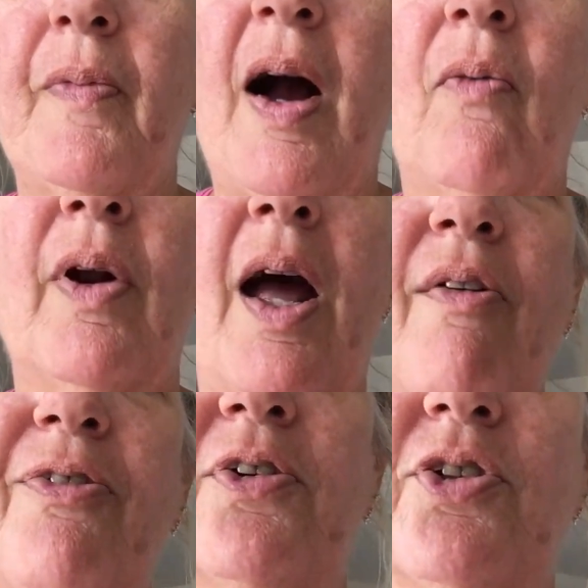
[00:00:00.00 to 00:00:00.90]
When I
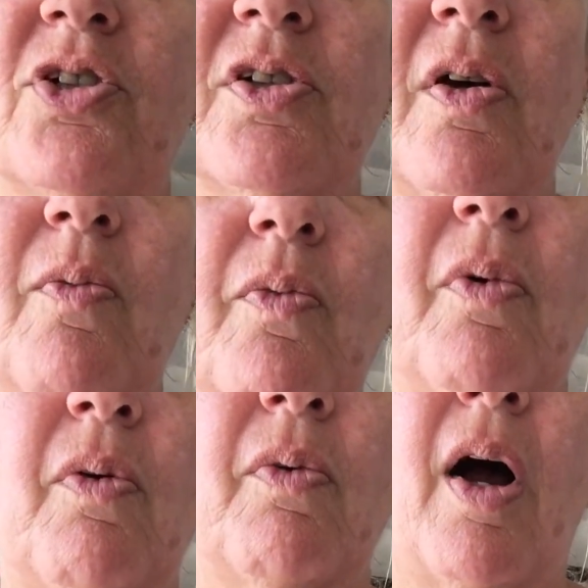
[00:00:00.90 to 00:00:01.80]
first
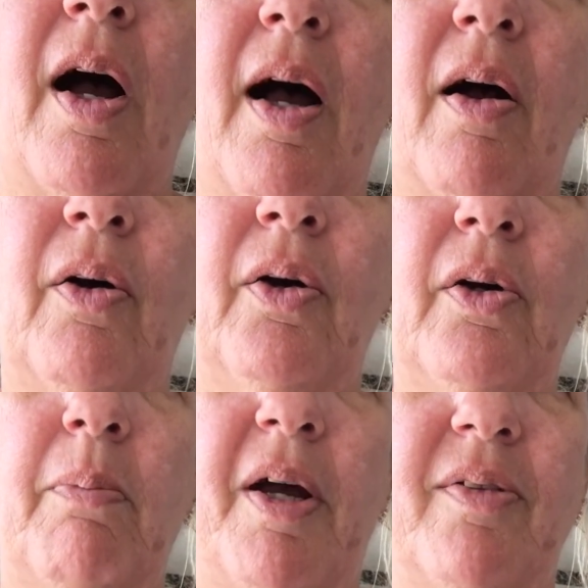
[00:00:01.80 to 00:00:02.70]
heard
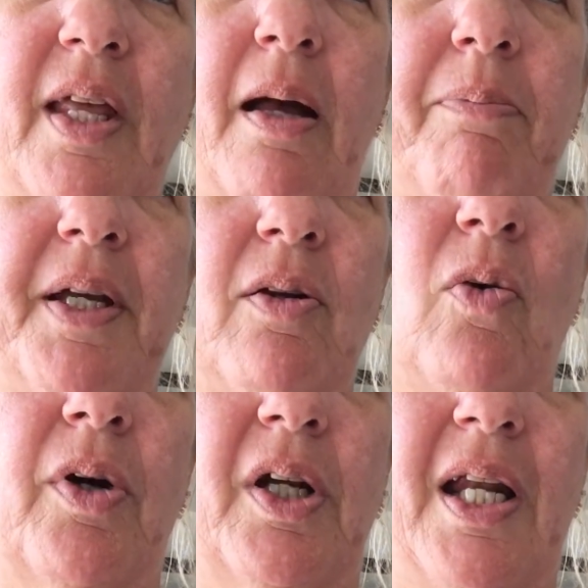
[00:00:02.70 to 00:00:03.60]
about that, being
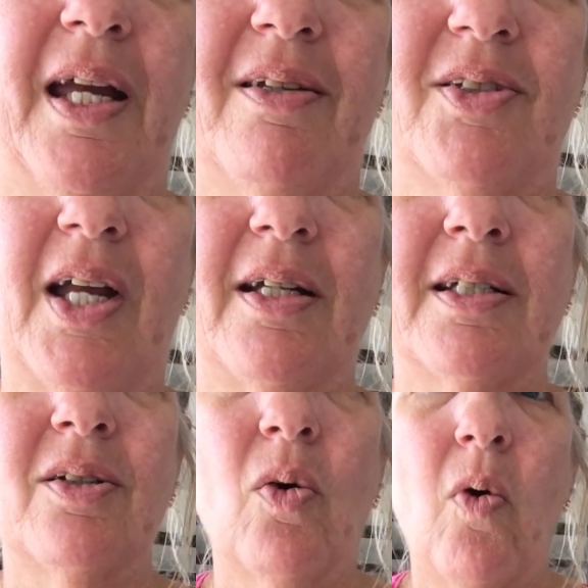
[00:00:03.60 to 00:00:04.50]
organized, I
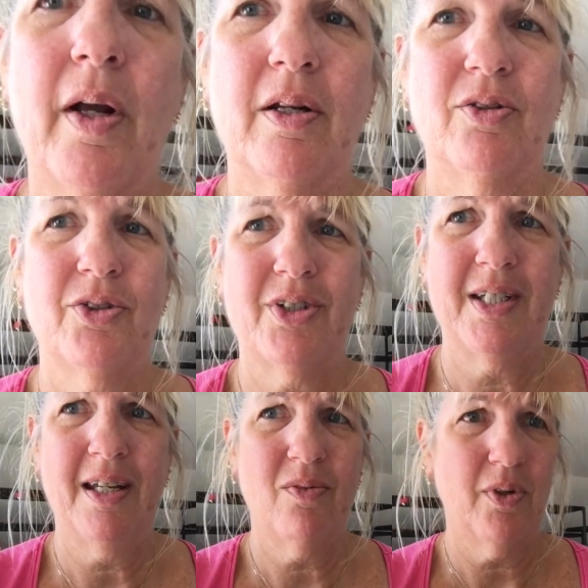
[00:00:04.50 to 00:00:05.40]
didn't quite
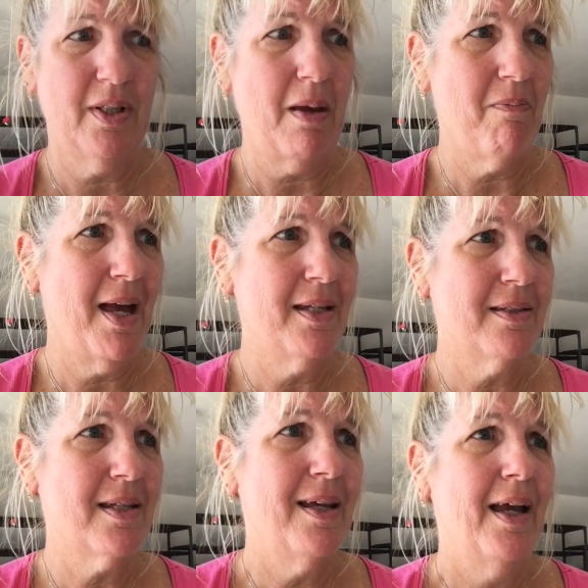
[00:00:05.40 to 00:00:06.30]
understand what they
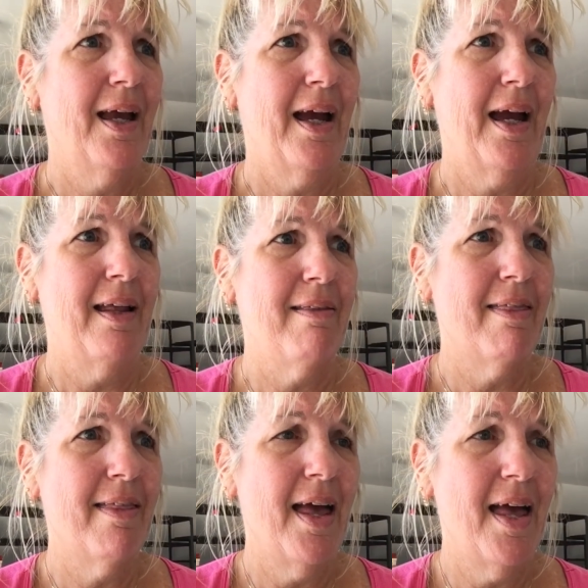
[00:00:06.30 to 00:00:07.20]
meant.
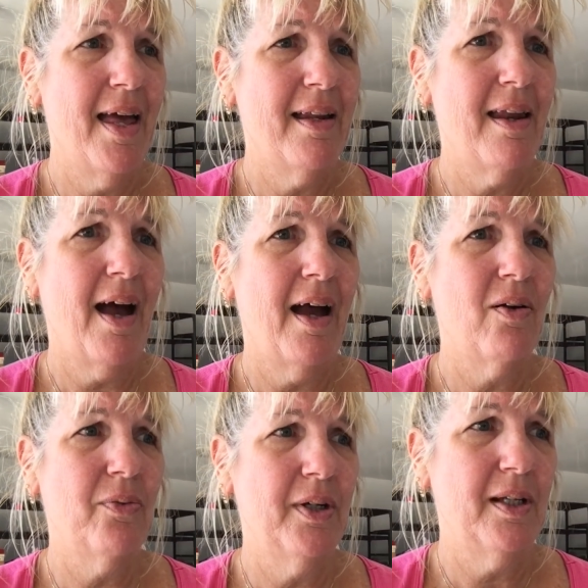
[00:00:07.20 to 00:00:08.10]
And then I
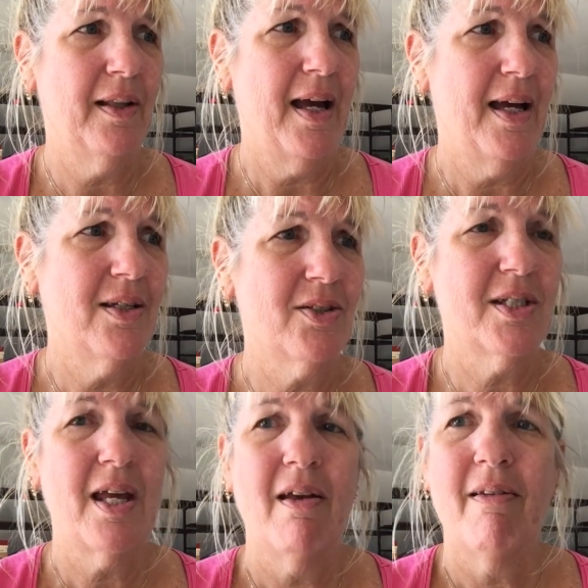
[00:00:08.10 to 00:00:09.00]

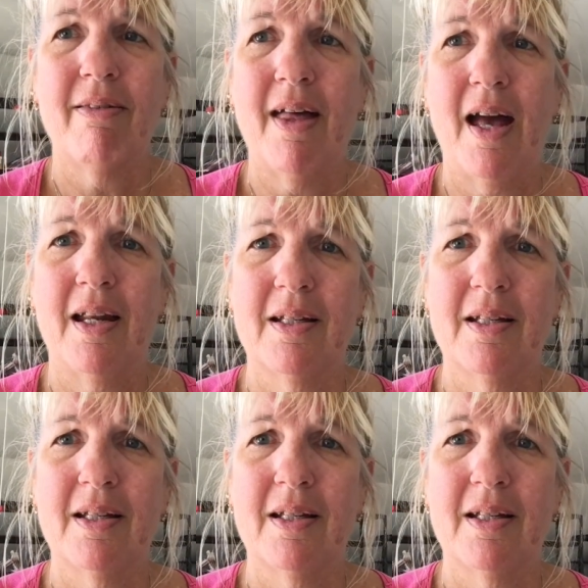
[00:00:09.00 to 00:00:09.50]
realized that it